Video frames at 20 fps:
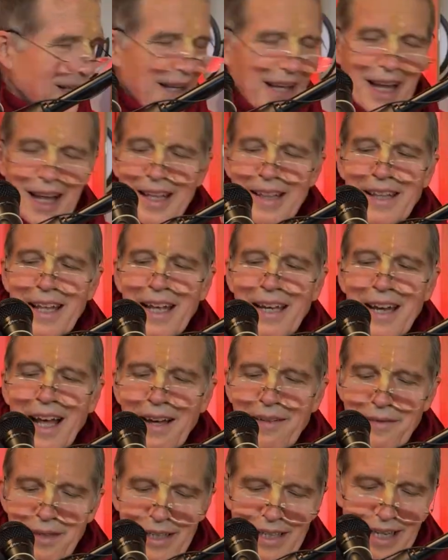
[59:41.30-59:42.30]
And then I
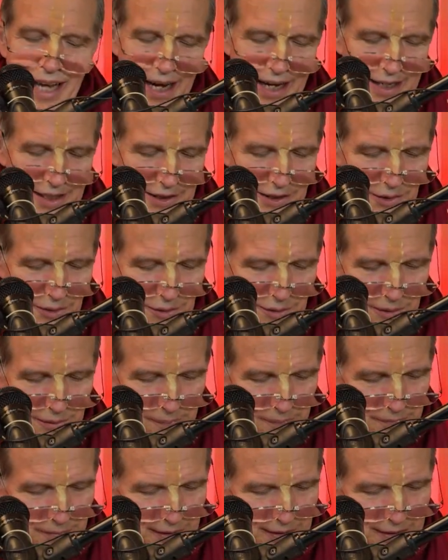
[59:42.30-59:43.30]
will guide you
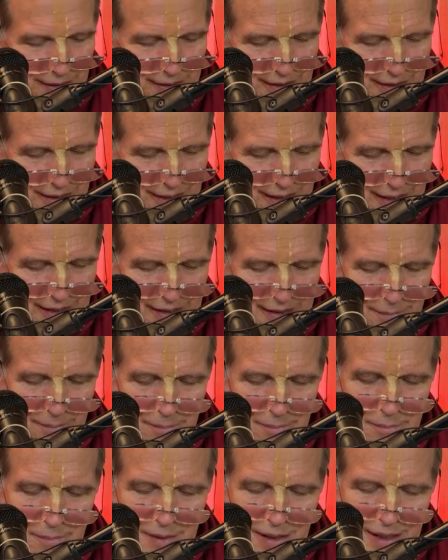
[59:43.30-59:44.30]
in a
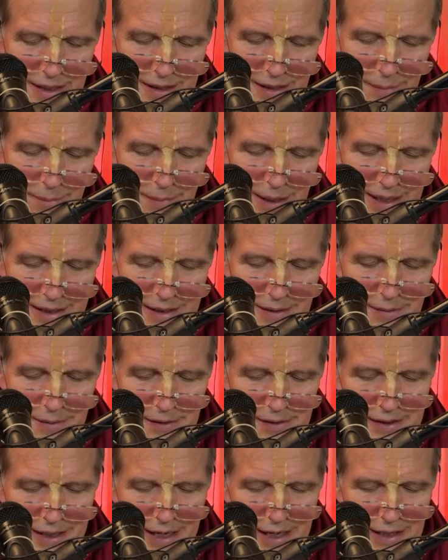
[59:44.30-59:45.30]
little
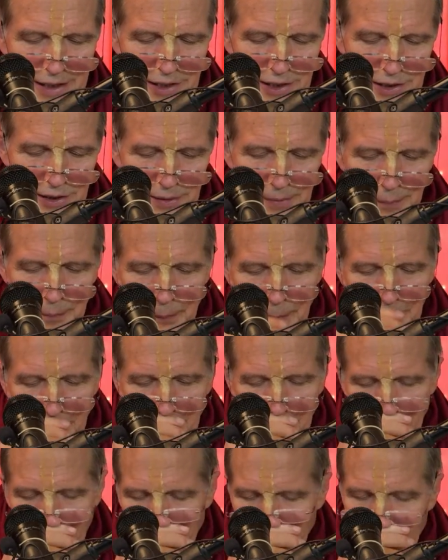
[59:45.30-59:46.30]
meditation
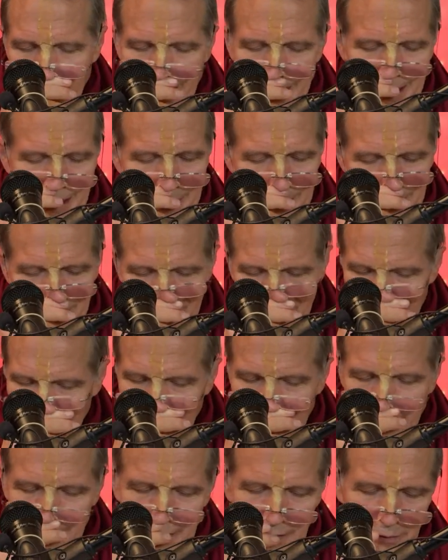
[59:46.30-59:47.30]
uh,
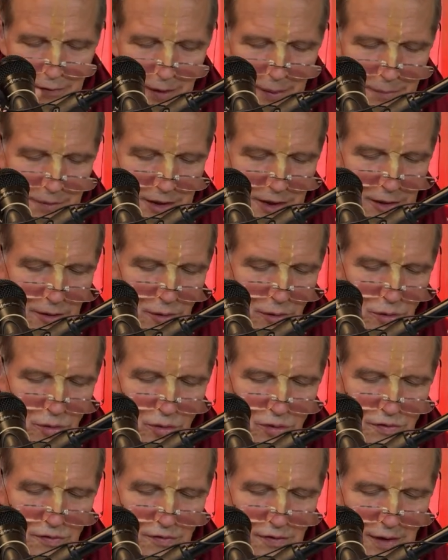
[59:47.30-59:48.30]
from the
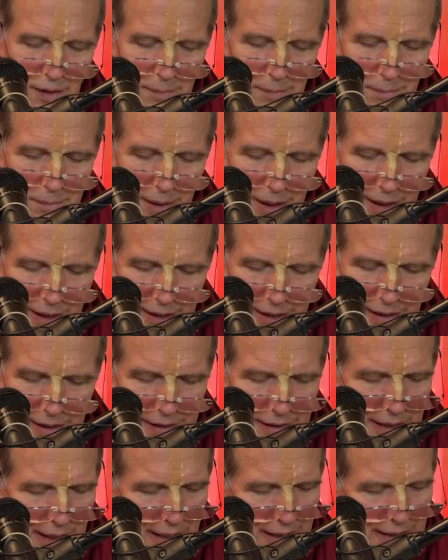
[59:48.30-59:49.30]
Udvamaya
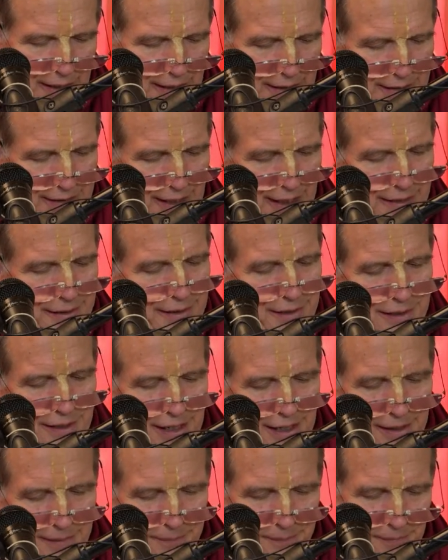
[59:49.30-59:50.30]

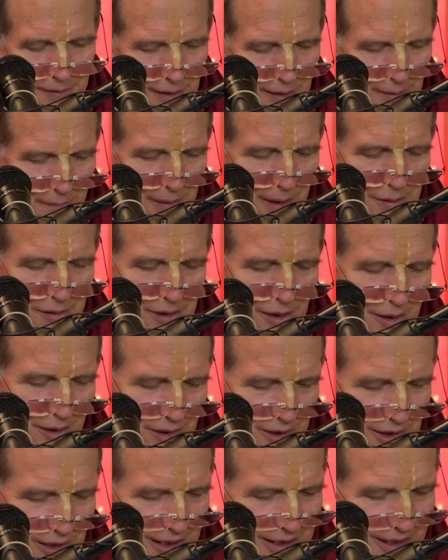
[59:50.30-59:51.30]
Tantra.
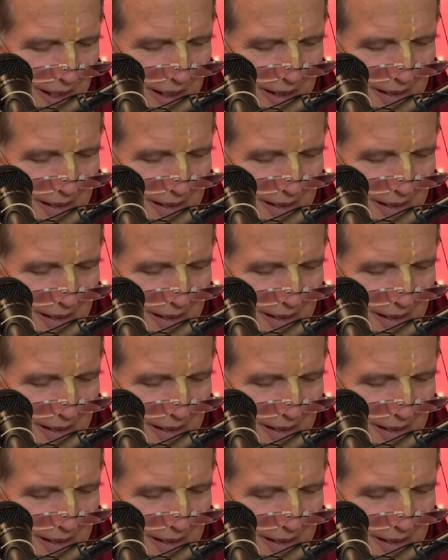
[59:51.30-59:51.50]
about Lord